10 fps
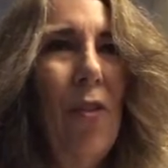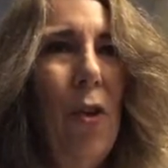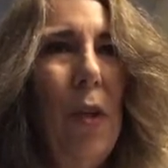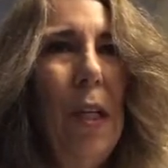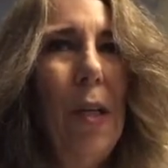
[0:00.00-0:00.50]

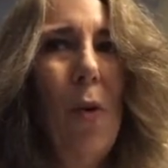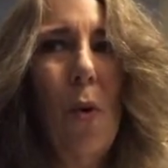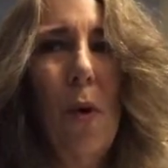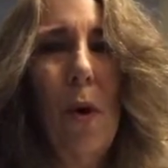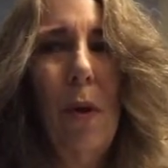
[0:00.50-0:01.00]
duty
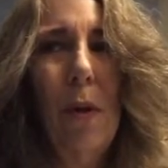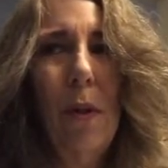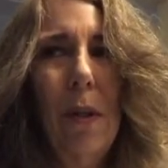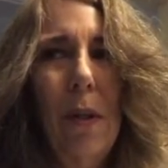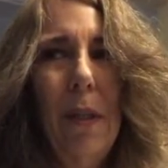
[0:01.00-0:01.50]
or
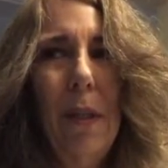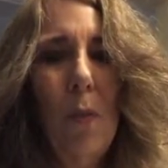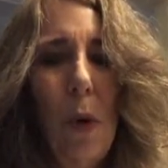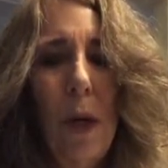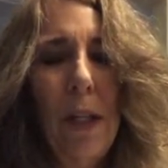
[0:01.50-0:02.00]

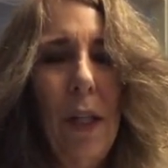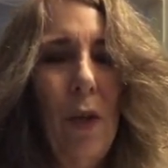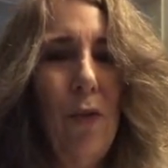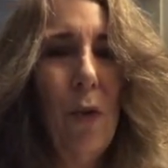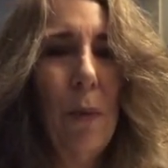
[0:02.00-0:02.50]
wearing the
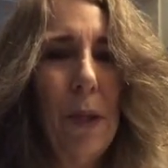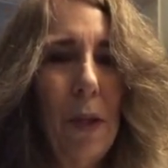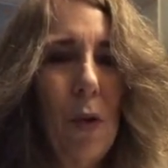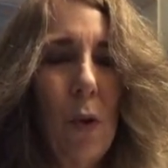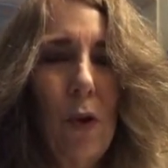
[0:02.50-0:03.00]
uniform in
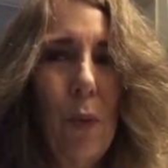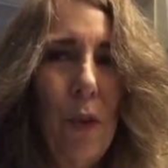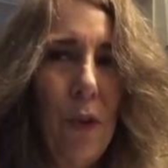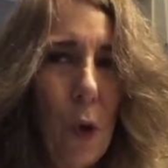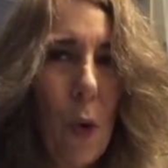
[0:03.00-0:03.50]
accordance
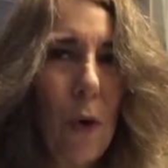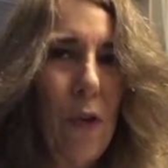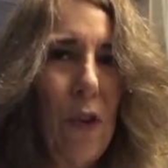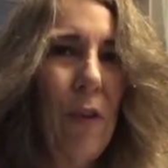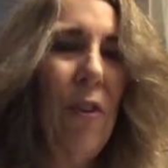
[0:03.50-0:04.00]
with your
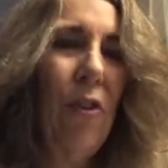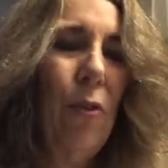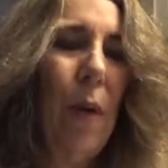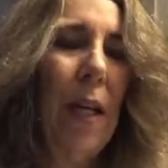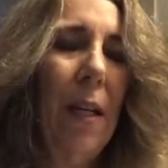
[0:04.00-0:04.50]

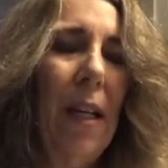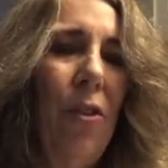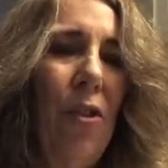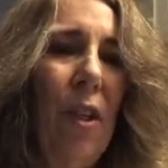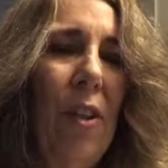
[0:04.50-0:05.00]
services
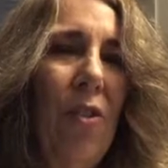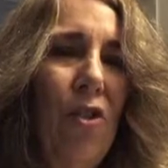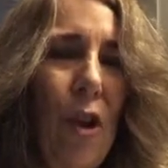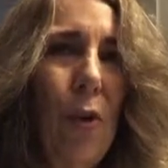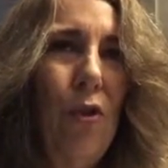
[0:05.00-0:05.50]
regulation that
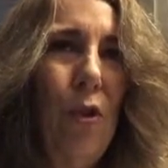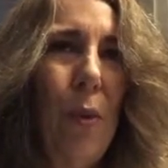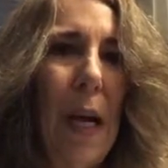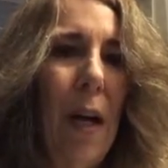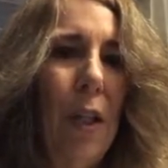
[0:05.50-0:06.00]
shows
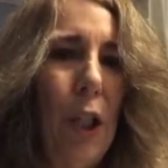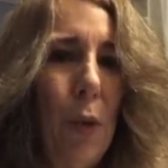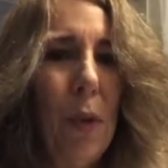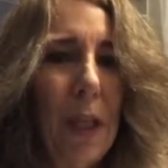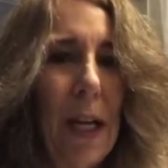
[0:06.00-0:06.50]
you how
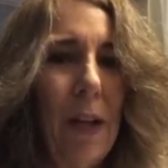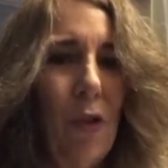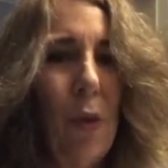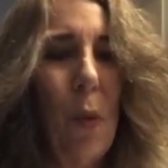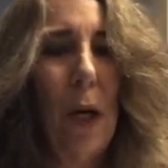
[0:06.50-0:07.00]
you can
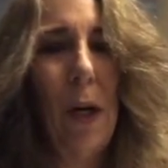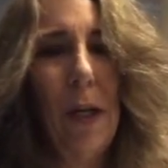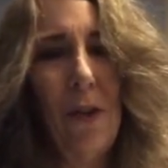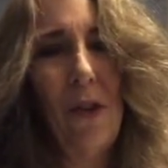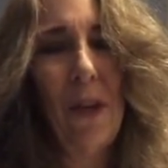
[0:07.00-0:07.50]
actually wear it
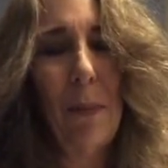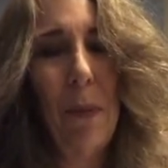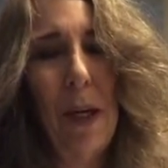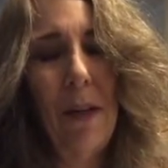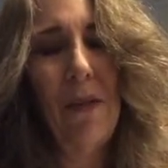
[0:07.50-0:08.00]
as a
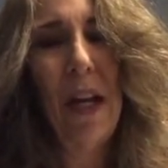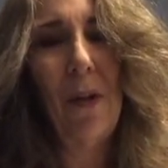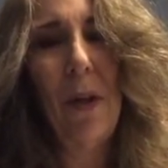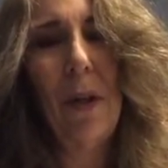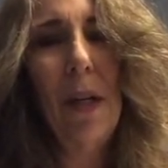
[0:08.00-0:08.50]
separated
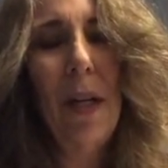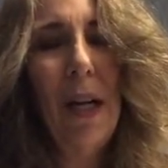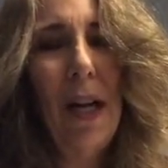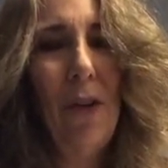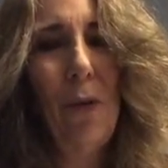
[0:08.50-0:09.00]
veteran,
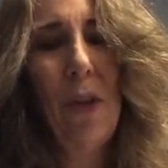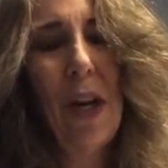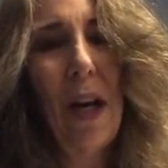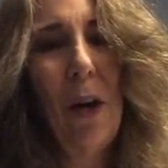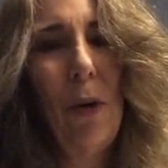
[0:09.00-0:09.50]
as a
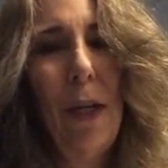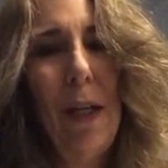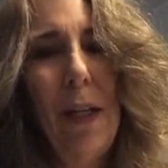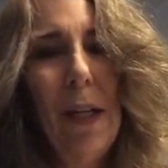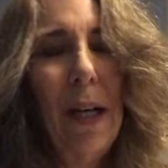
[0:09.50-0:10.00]

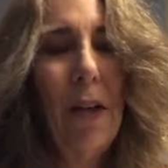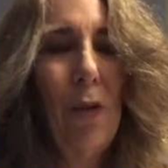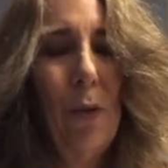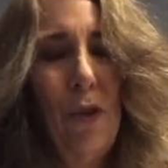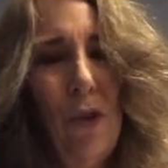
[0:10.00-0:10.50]
retiree, as
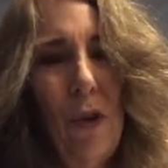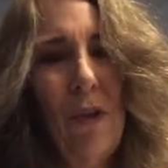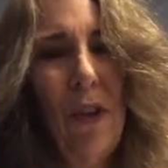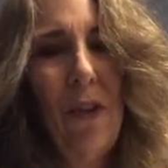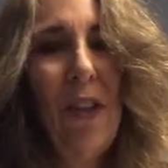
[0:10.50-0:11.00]
a
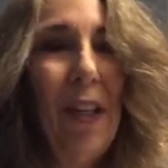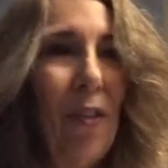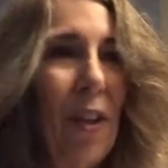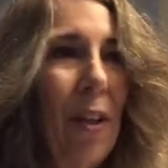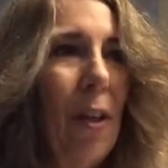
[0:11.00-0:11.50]
reservist.
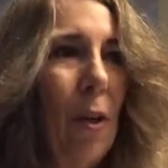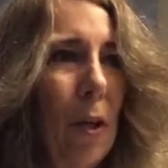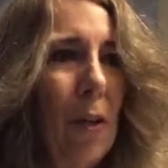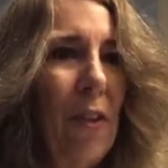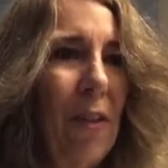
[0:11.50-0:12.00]
Even
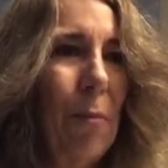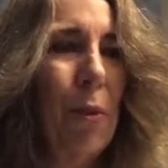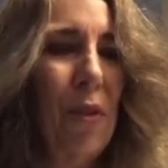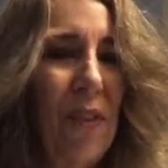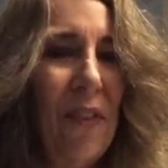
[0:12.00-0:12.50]
there's even
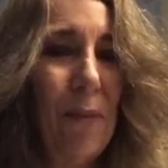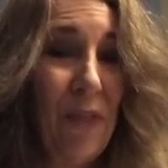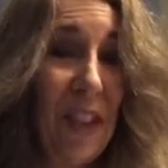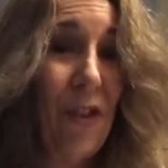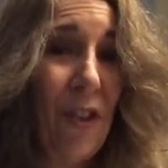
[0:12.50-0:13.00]

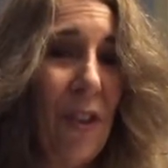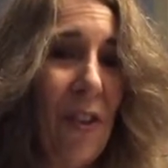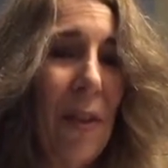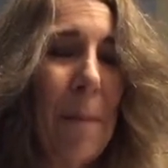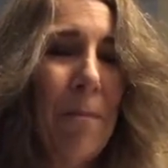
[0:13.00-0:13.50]
provisions